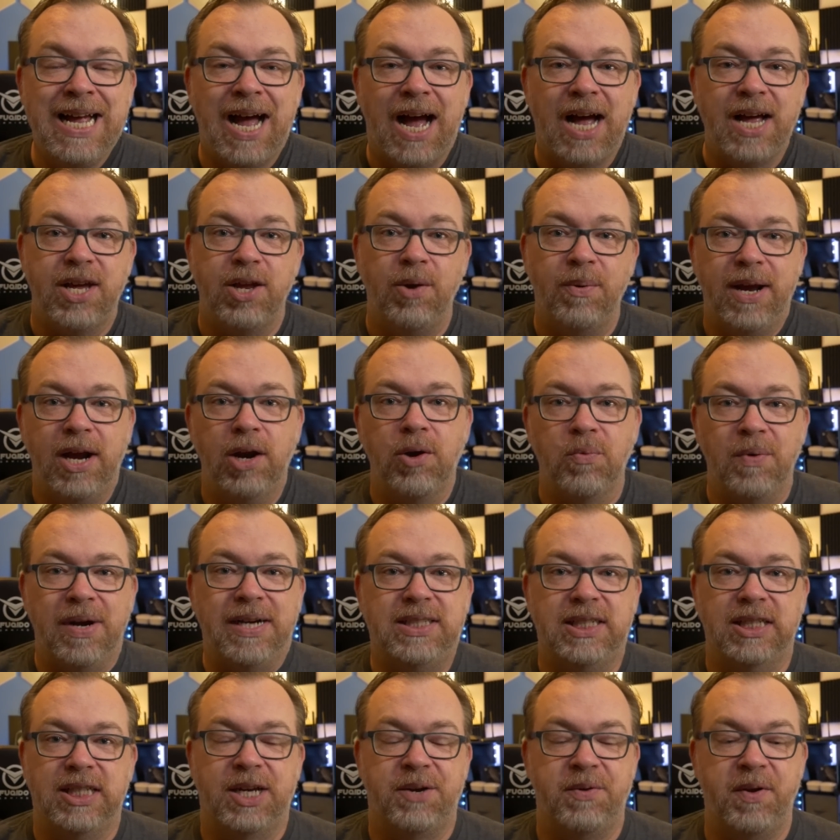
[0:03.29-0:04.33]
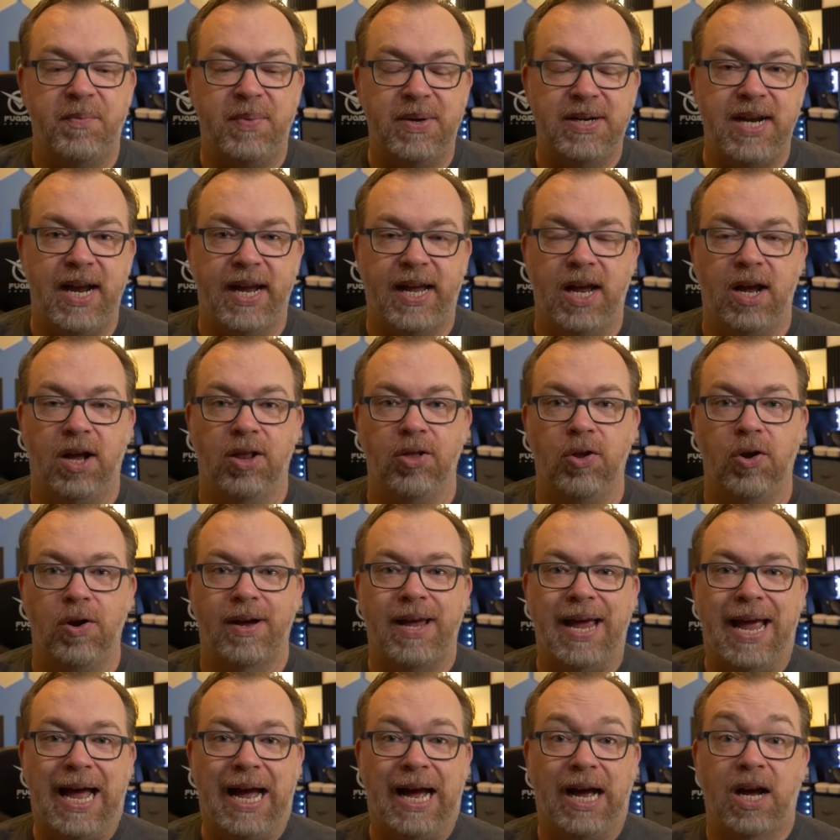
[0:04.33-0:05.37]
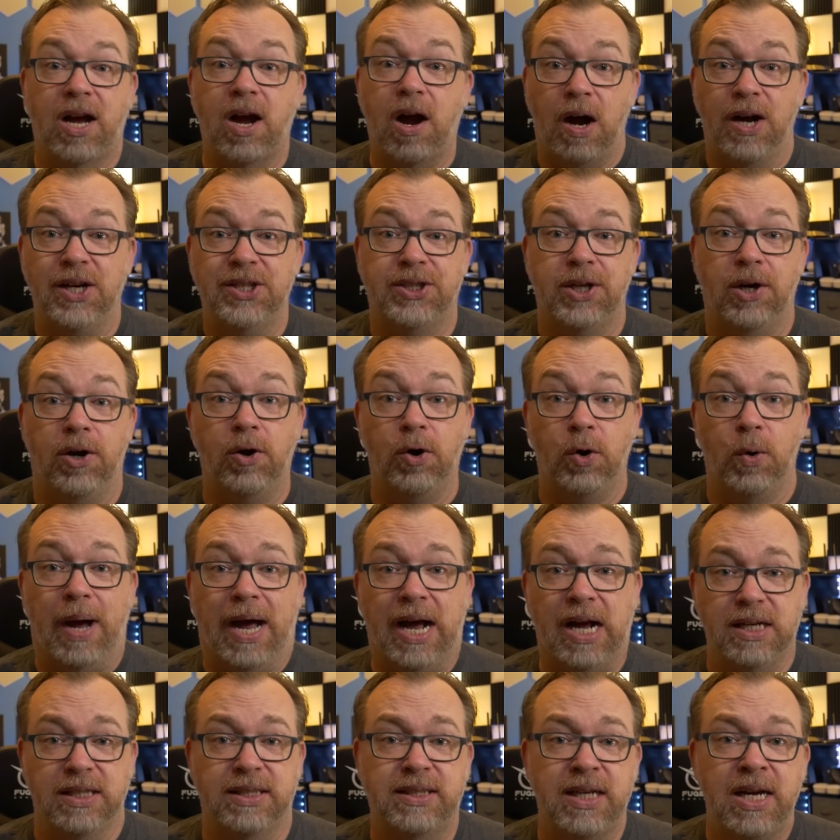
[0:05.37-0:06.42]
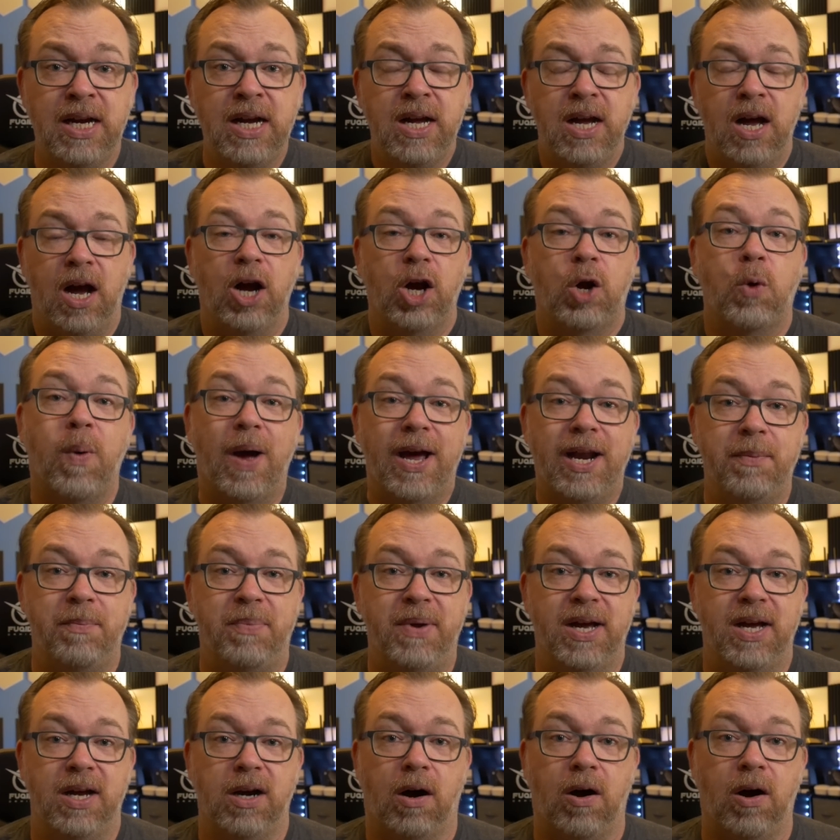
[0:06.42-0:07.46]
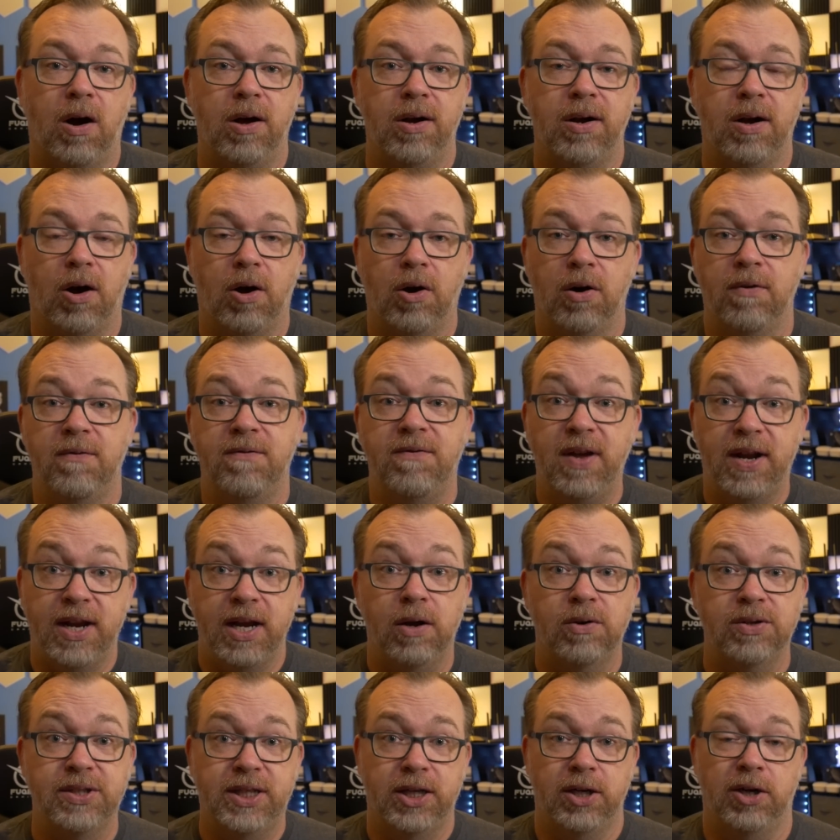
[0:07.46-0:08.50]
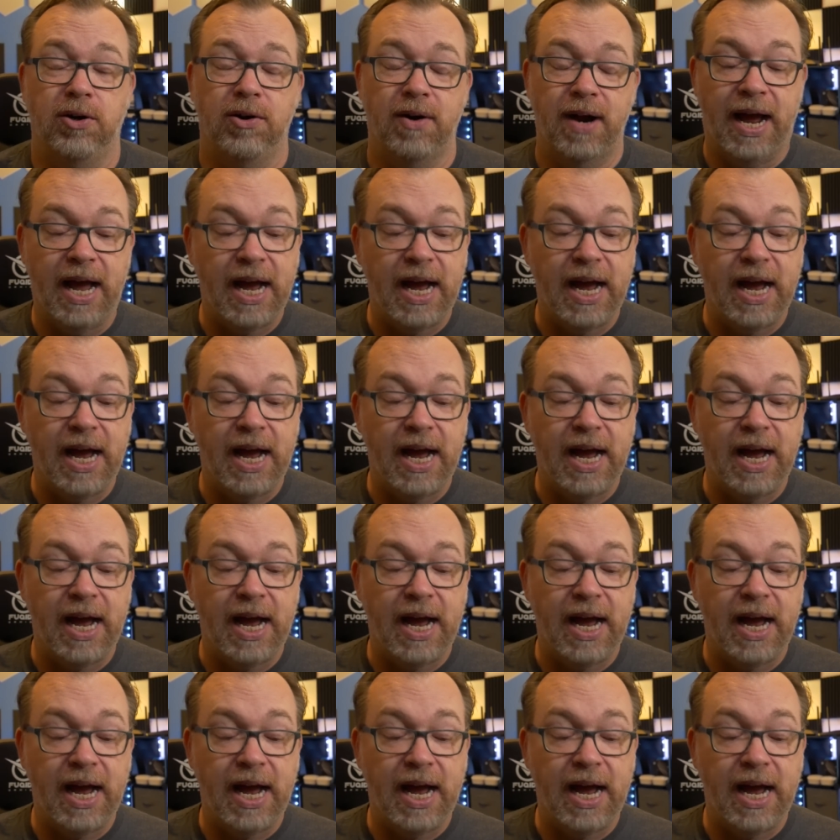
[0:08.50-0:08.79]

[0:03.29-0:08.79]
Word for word: Uh, you know, here recently we've been taking a look at Casa OS uh, quite a bit on our videos here.